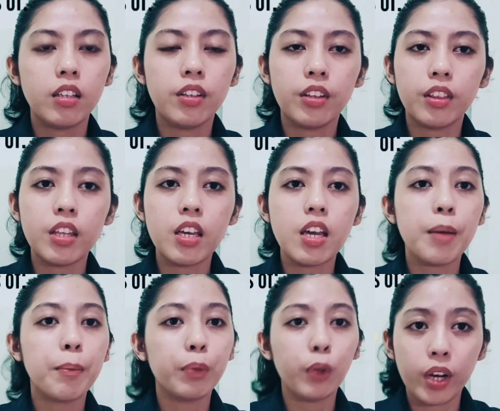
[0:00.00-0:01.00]
the
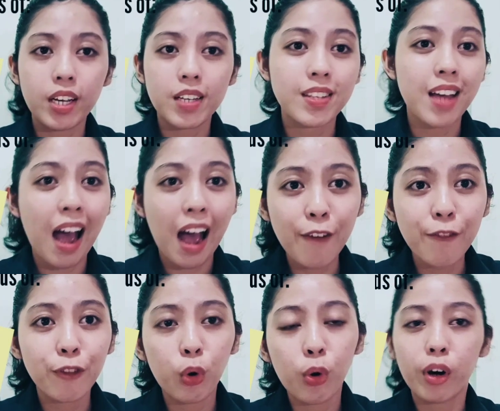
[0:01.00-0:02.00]
employees
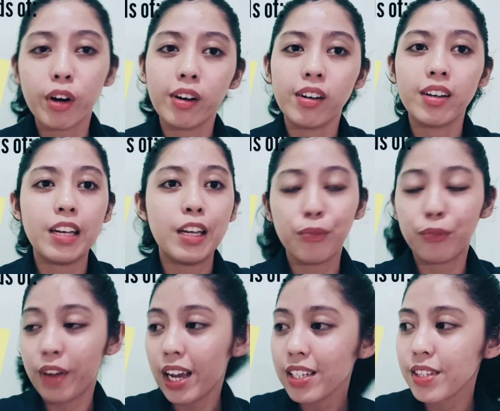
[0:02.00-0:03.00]
have or
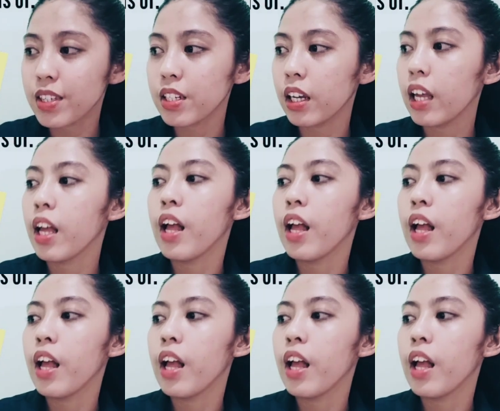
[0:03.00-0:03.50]
invest.